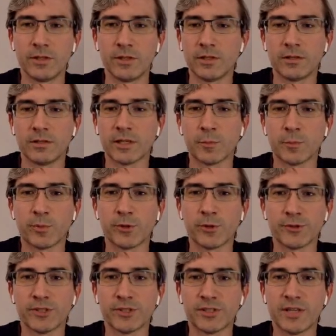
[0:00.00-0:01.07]
like a
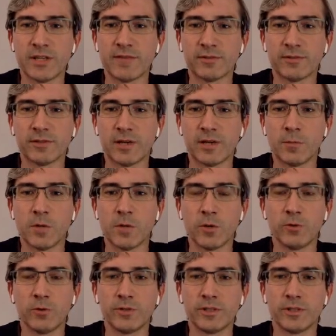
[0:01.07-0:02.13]
burst is never a
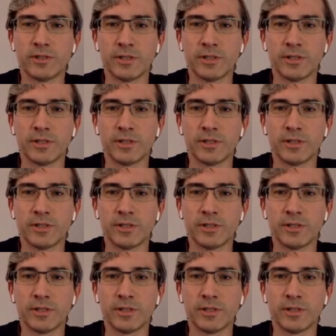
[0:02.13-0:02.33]
mode that